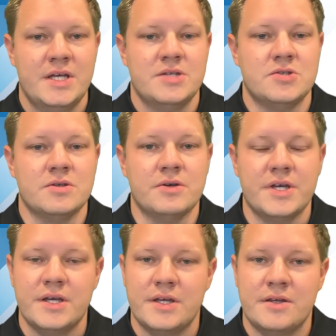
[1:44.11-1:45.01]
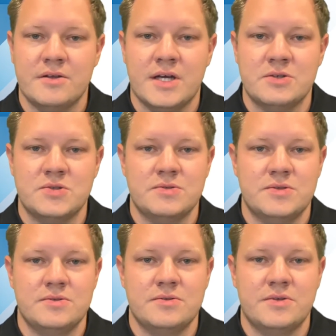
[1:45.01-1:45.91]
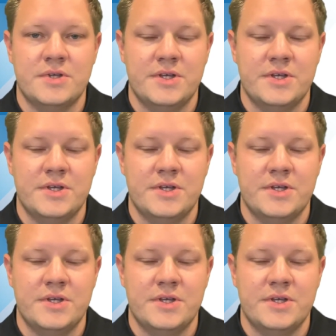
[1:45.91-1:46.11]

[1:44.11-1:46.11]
So it allows you to